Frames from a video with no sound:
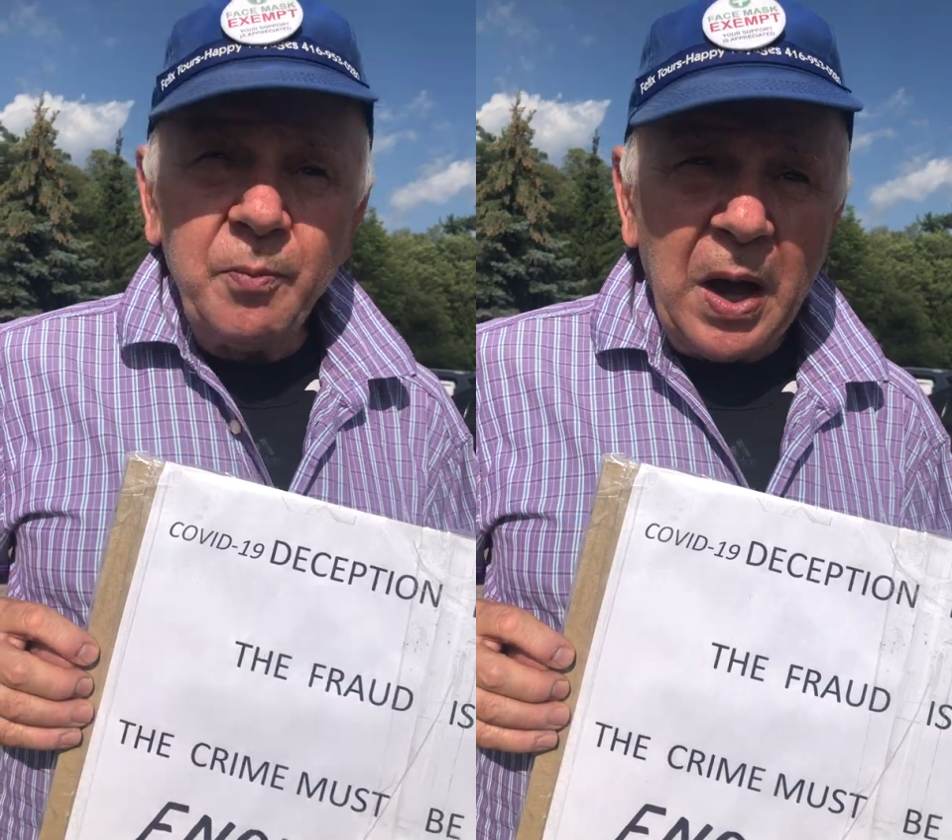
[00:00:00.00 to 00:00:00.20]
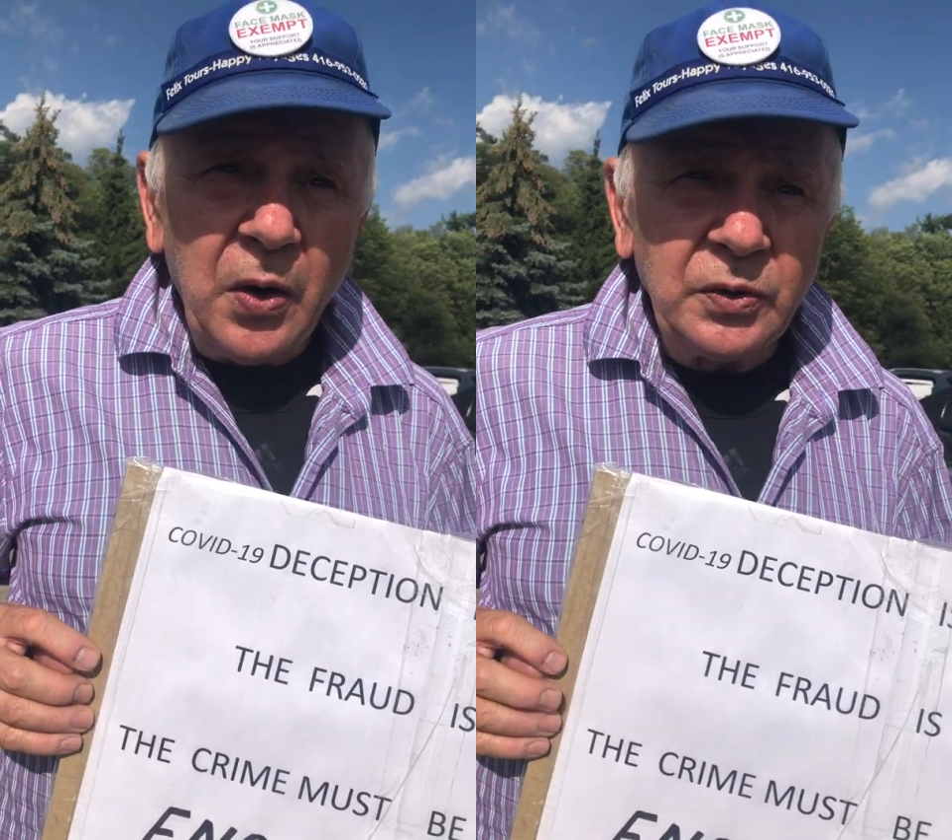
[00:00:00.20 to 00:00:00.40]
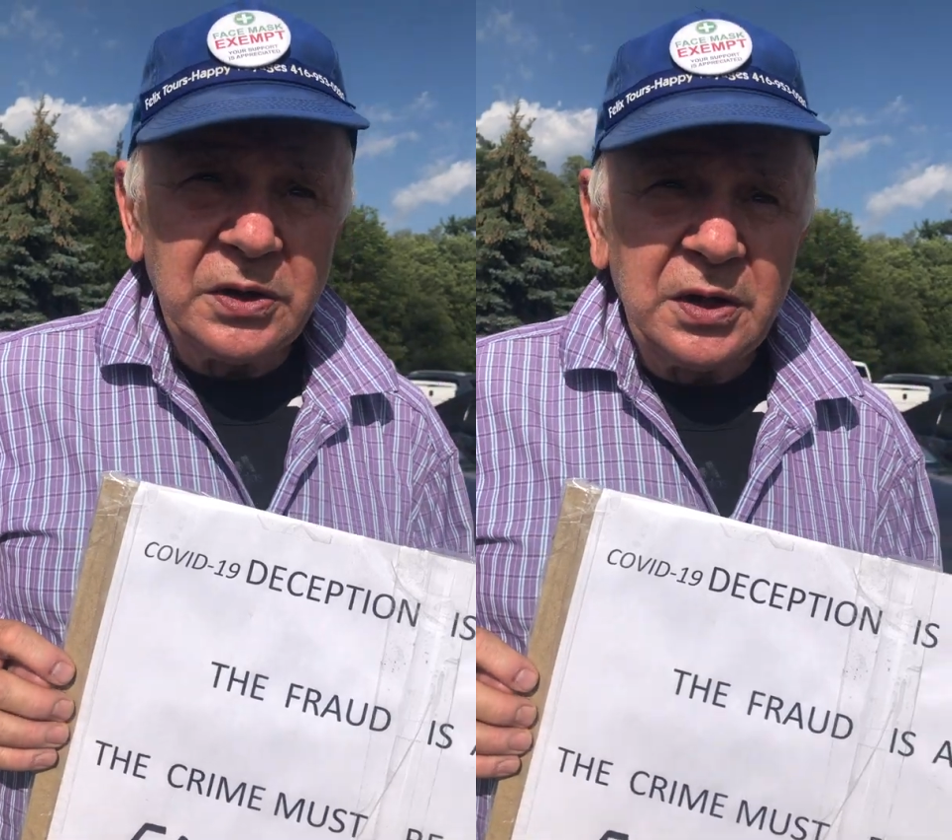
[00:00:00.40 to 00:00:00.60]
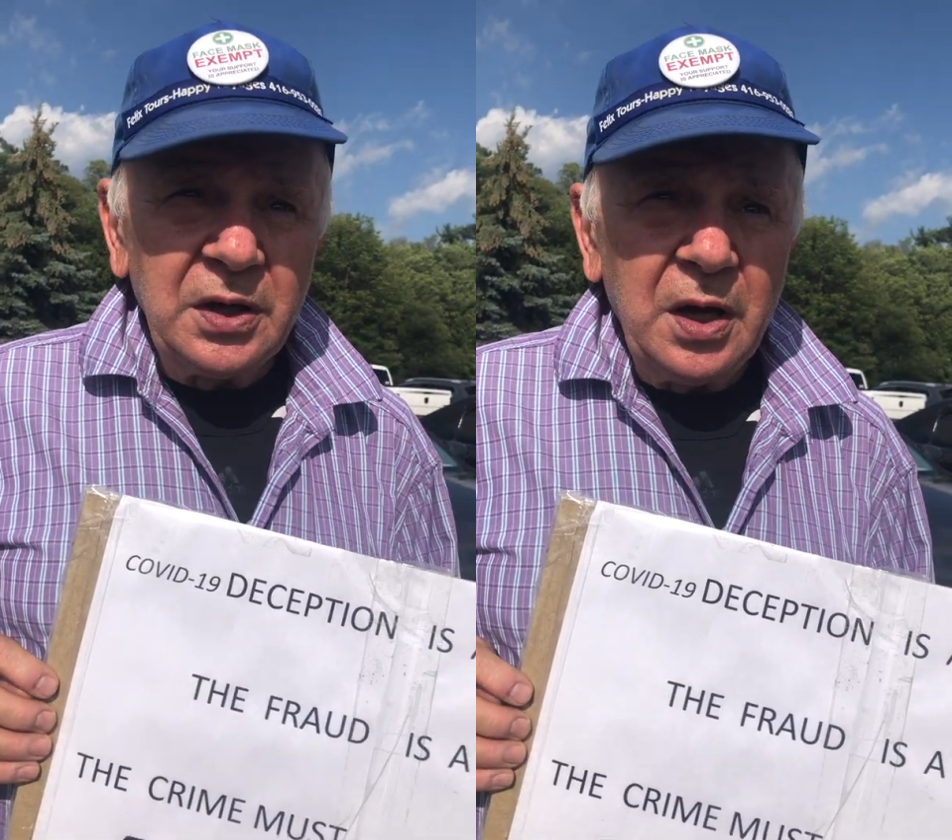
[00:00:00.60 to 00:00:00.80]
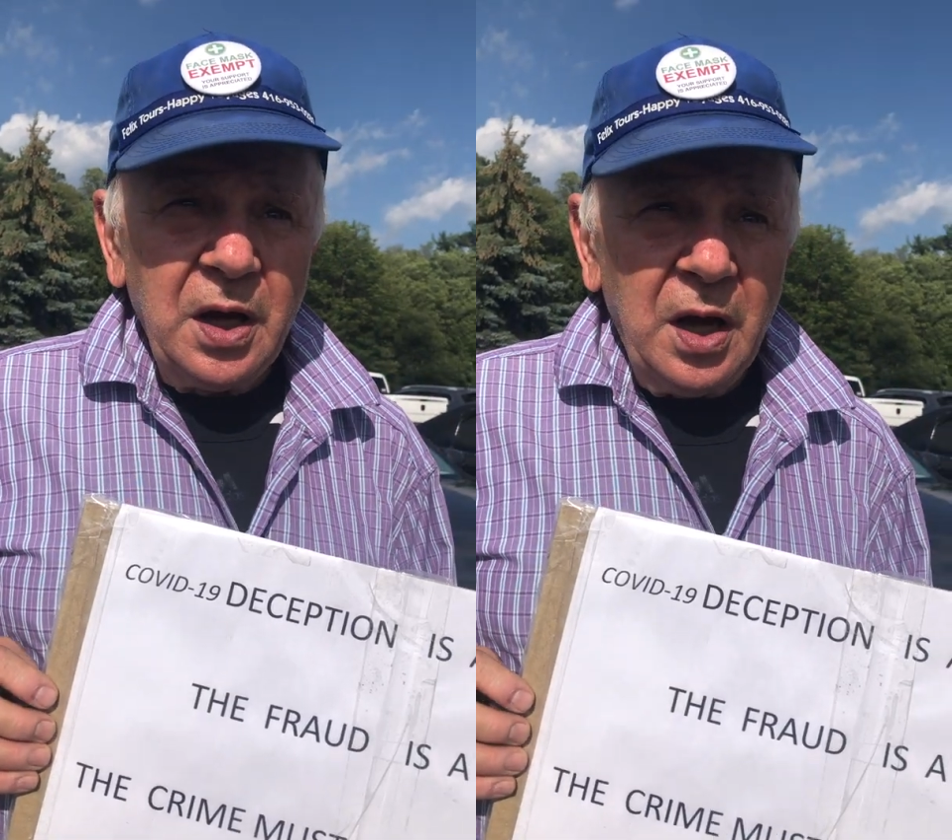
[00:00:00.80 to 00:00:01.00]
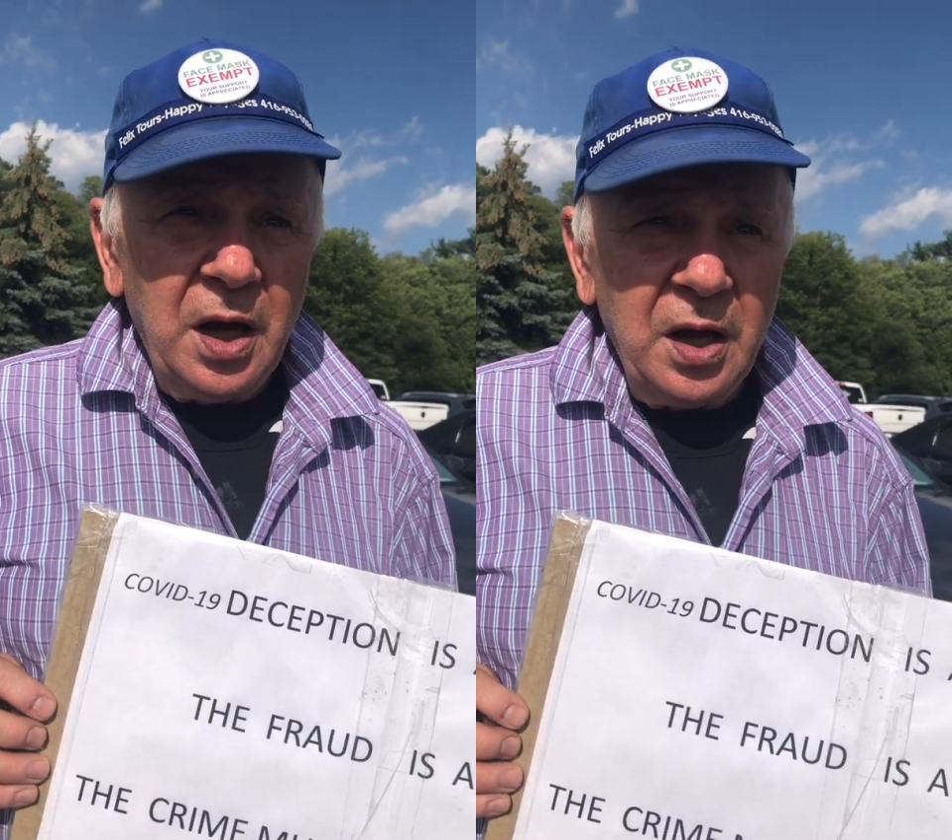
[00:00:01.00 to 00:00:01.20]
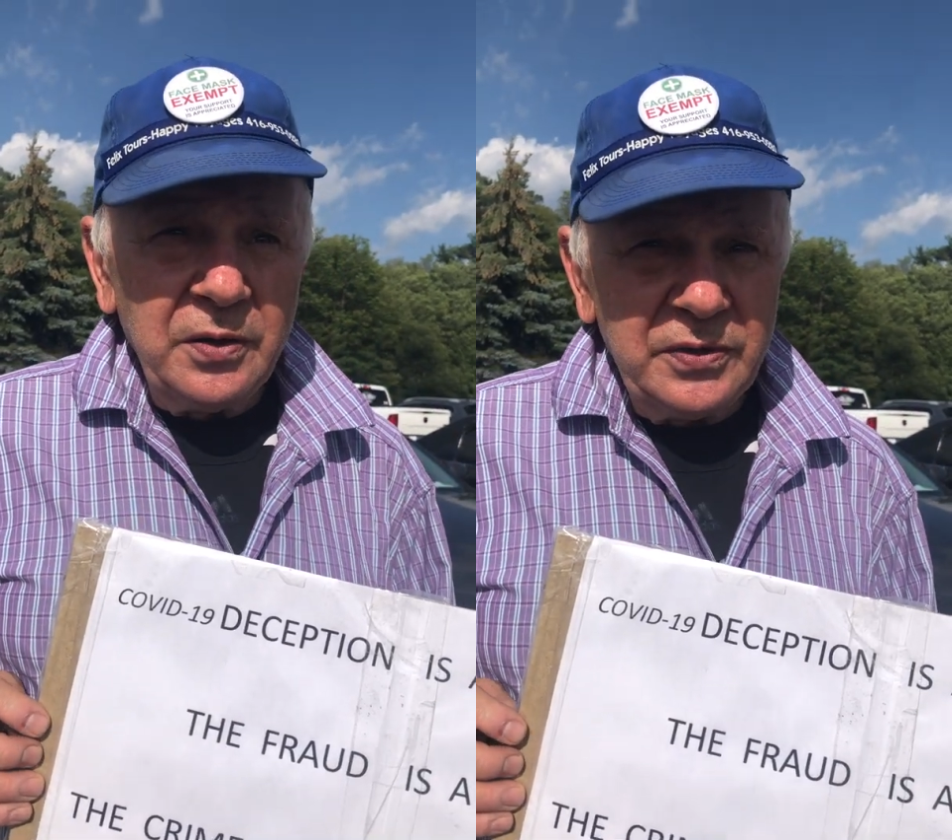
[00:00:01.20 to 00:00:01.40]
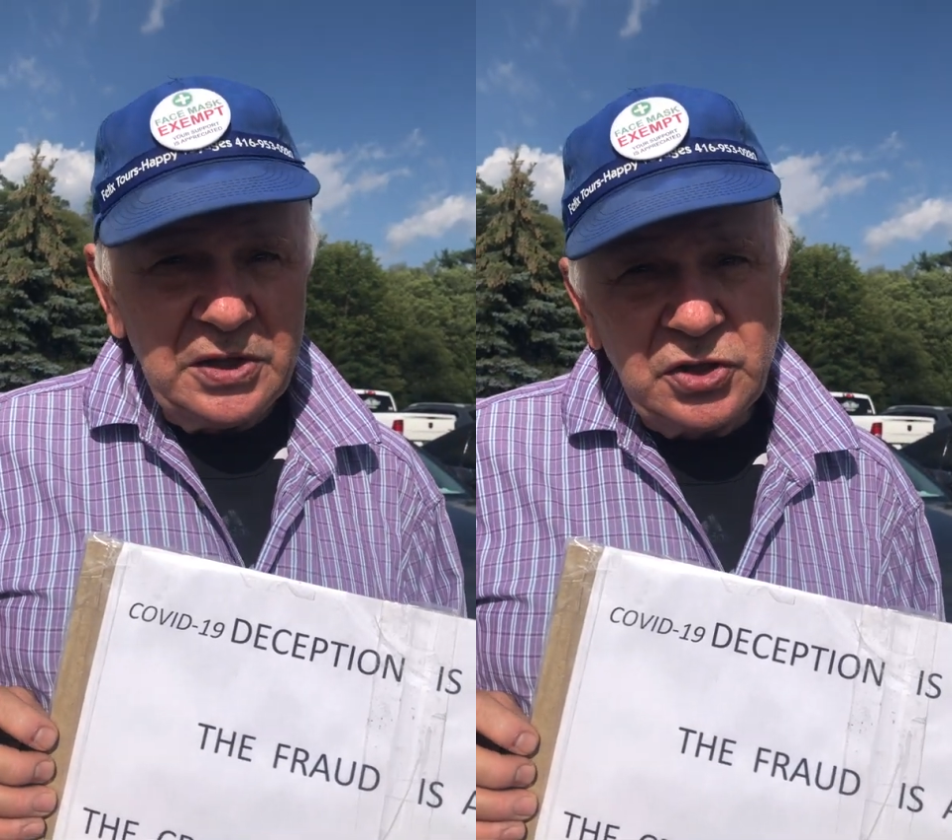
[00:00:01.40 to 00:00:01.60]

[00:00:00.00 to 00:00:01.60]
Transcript: about the